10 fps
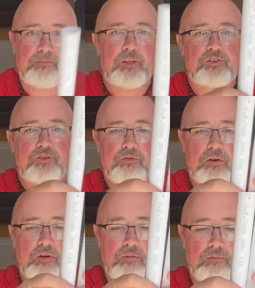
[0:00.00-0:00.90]
It's
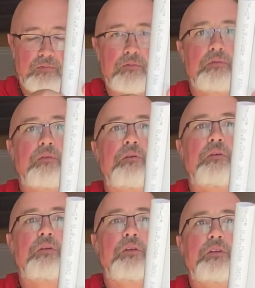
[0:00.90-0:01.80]
shorter.
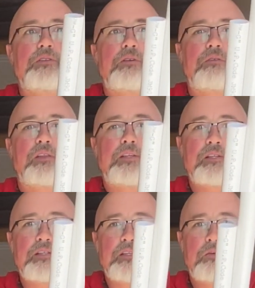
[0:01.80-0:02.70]
So let's
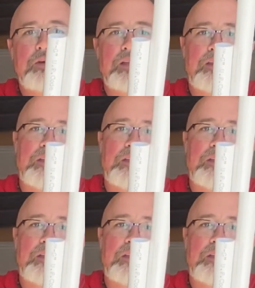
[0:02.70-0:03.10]
listen to what